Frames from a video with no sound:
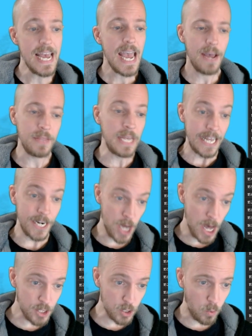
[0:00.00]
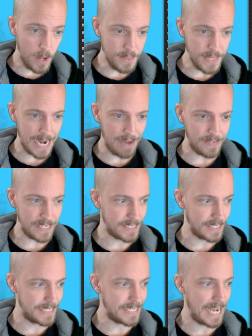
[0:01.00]
And then another one that
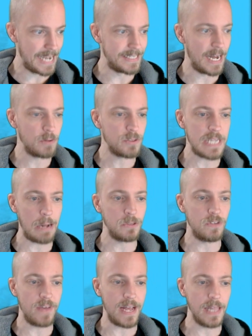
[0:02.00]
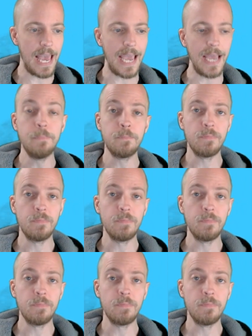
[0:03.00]
obviously stands out, Sounds of LA,